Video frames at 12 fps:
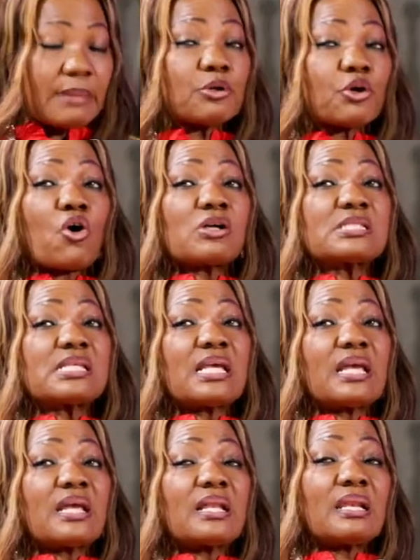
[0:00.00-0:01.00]
And because
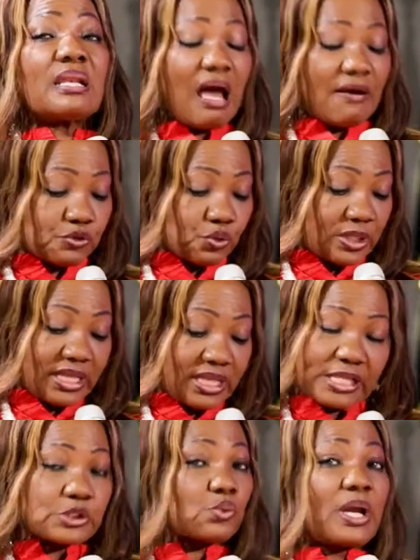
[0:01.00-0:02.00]
they love to
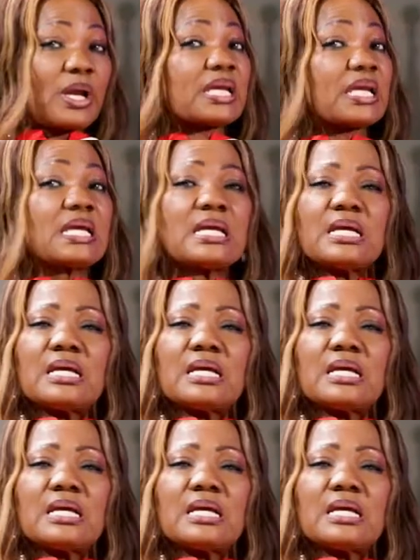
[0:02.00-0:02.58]
network,